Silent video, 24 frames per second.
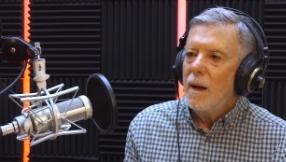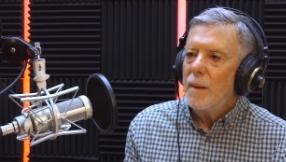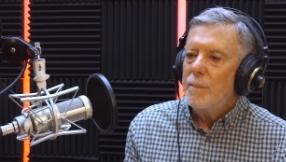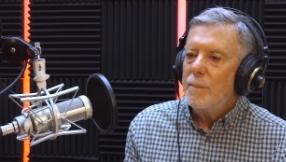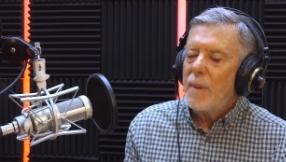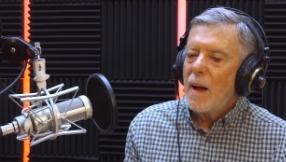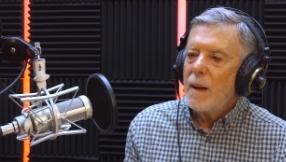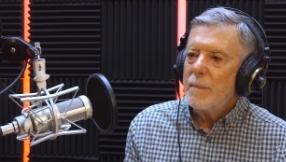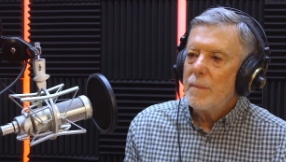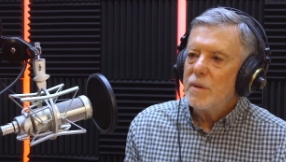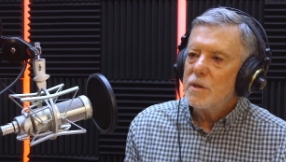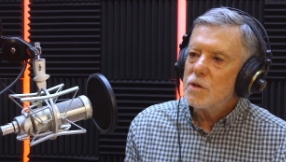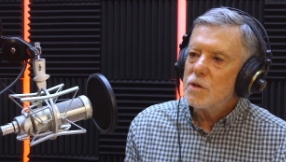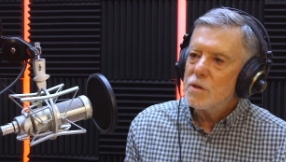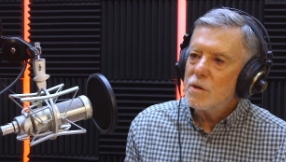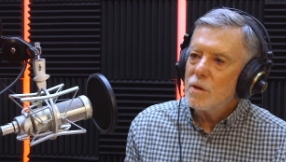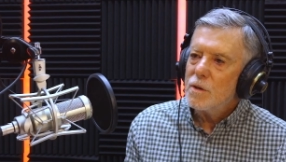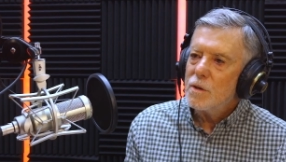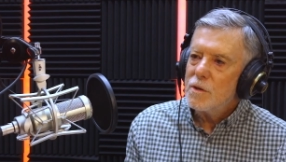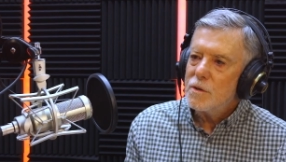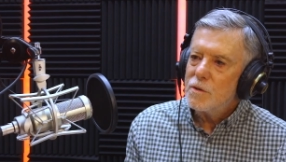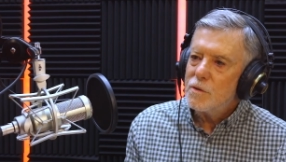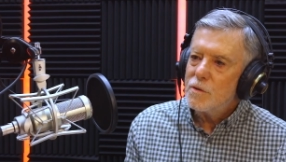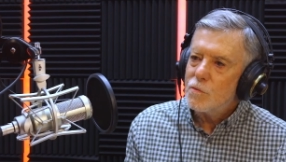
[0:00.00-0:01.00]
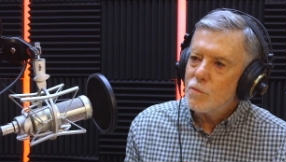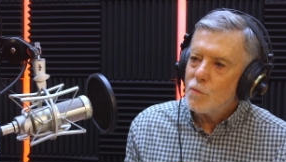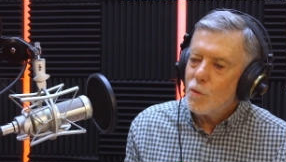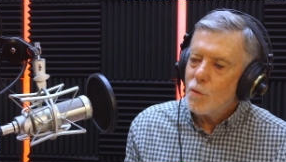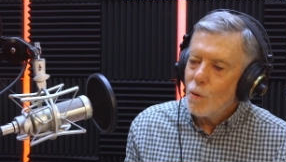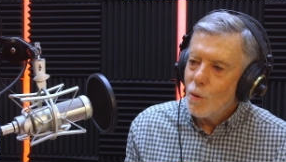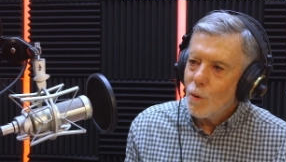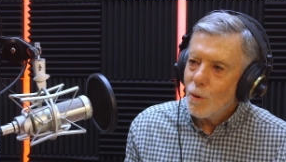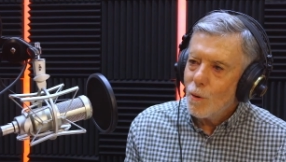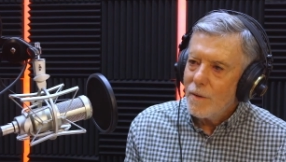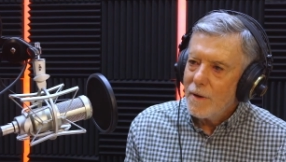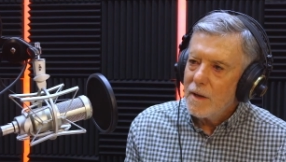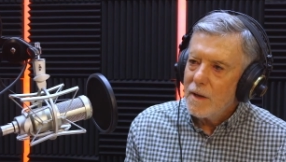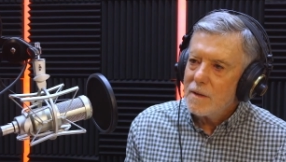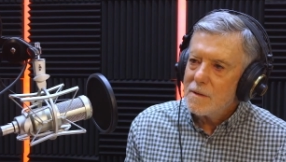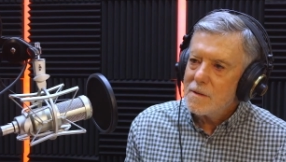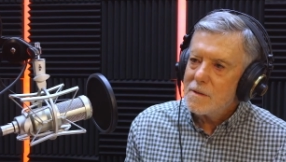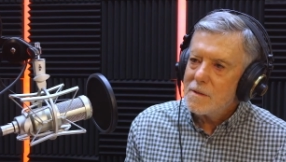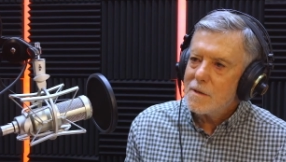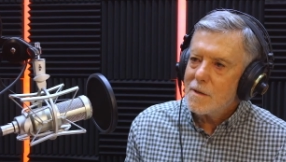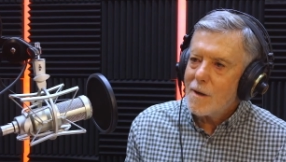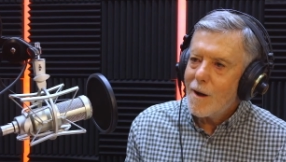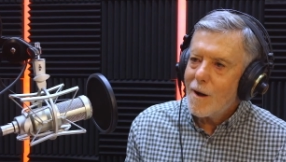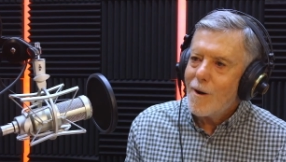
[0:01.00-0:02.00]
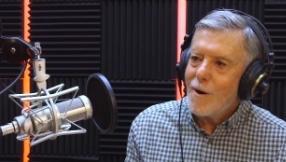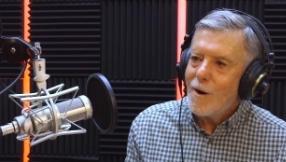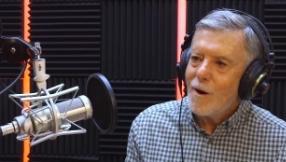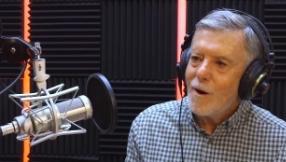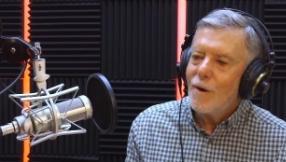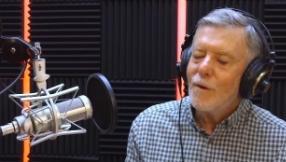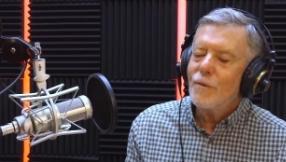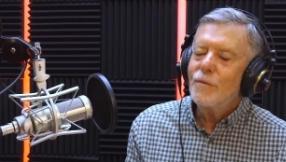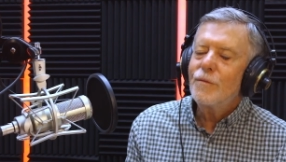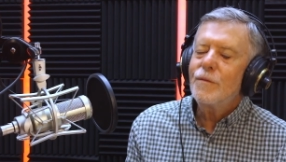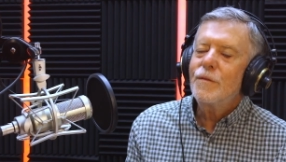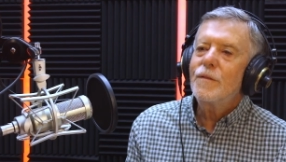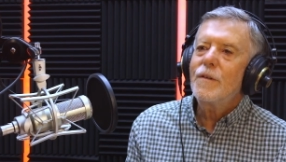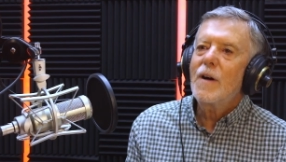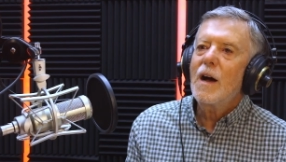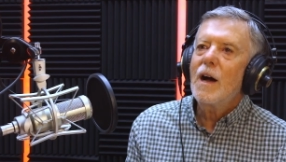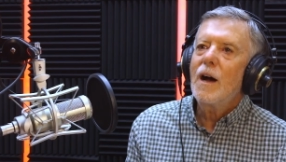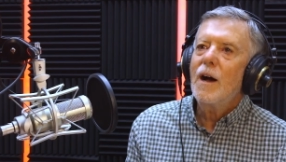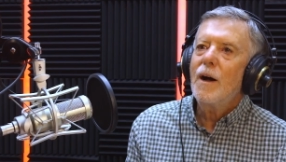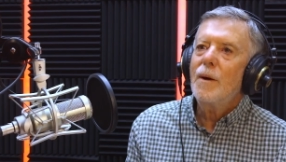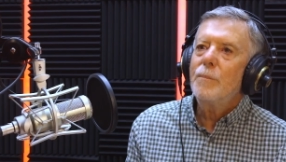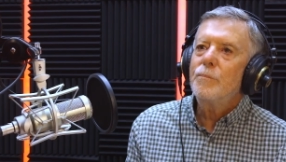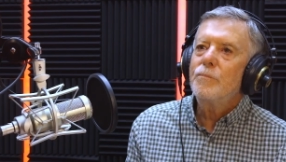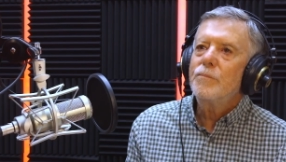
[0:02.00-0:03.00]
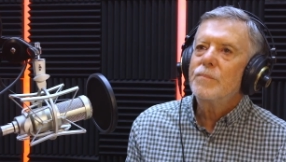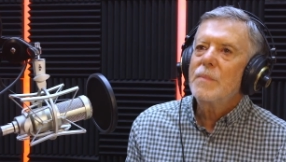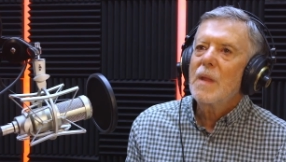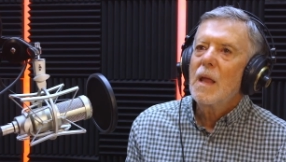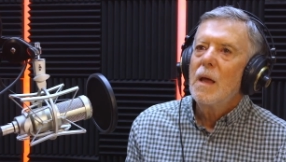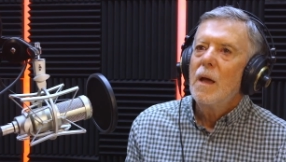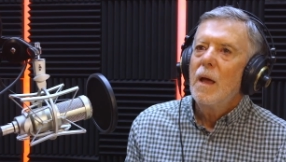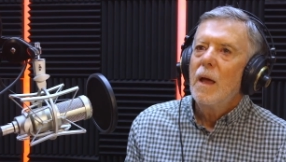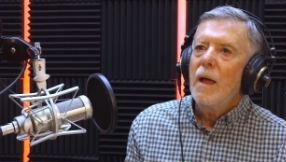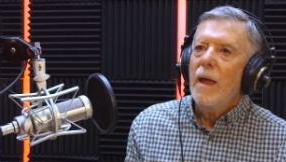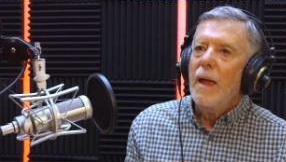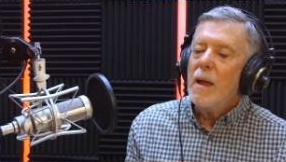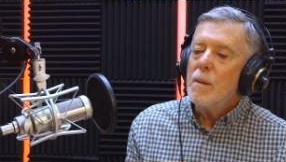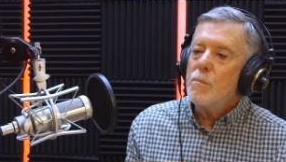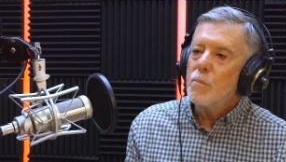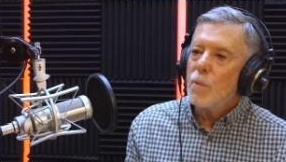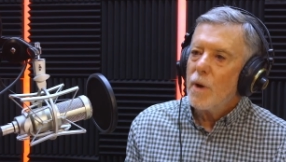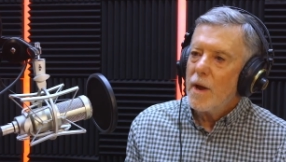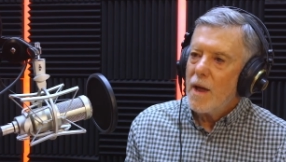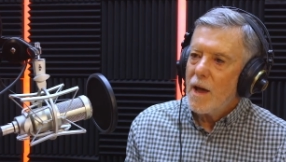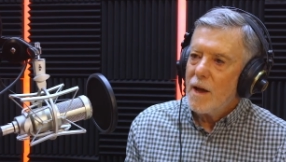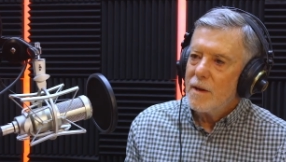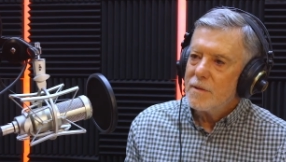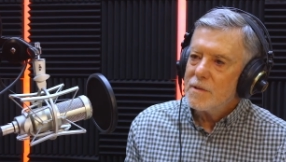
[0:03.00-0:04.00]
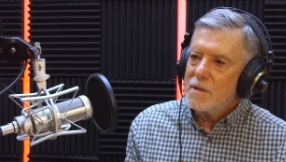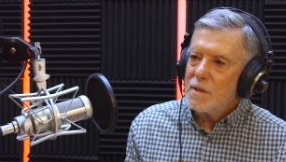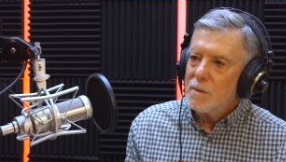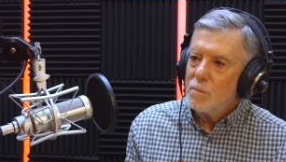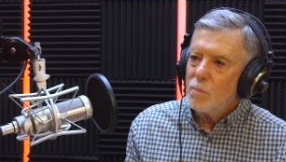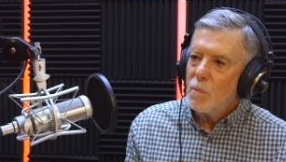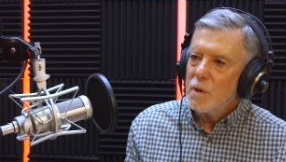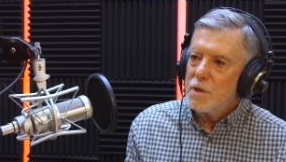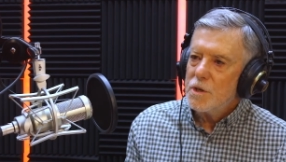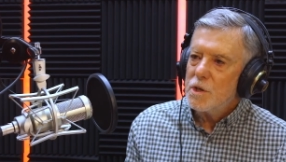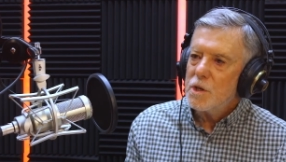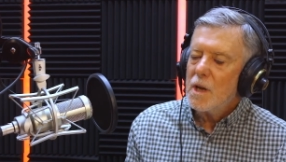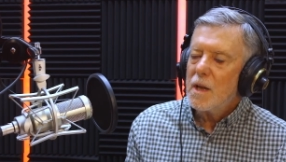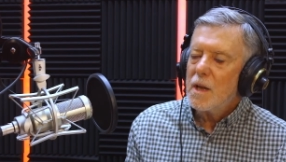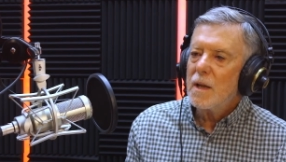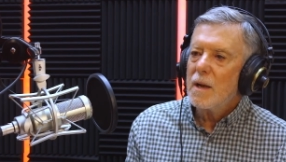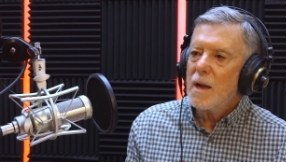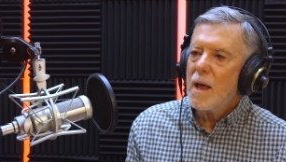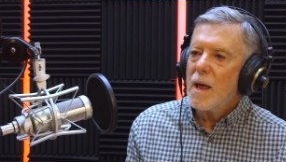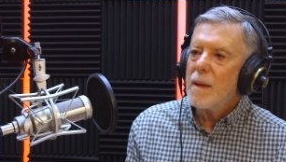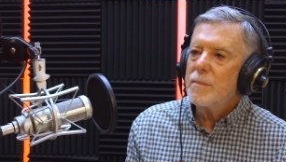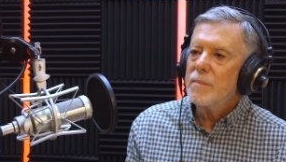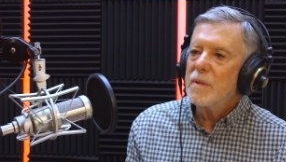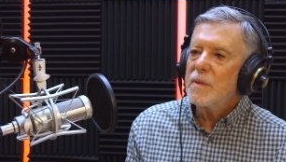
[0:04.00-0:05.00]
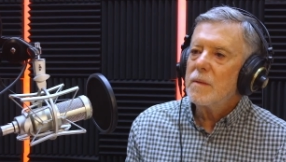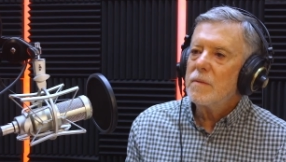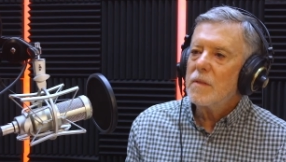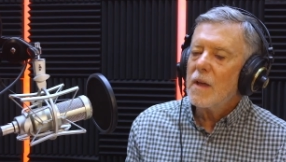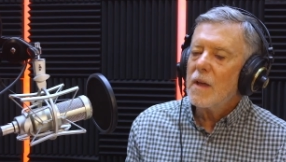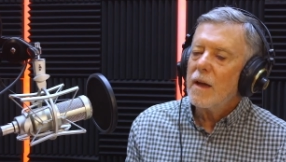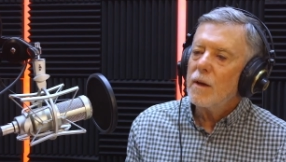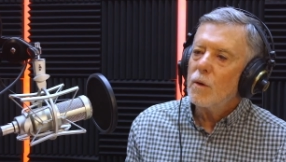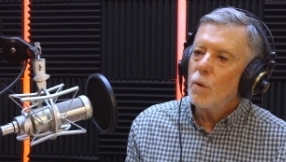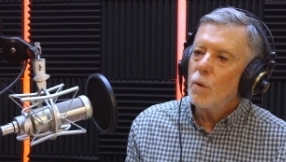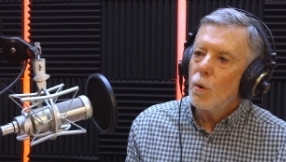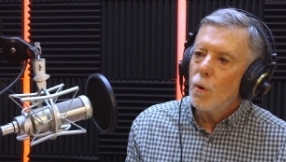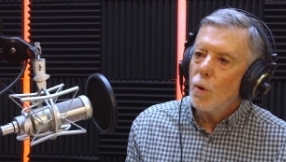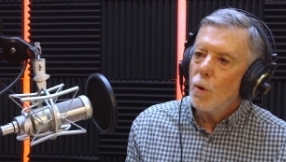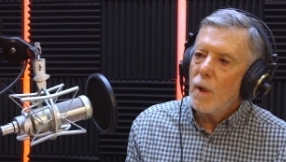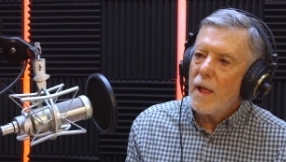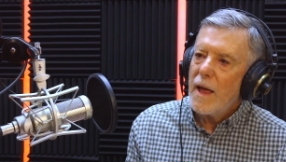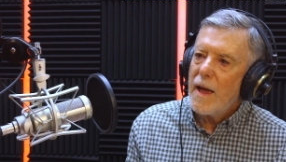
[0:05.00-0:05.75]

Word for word: published these drawings of embryos in which he claimed that they all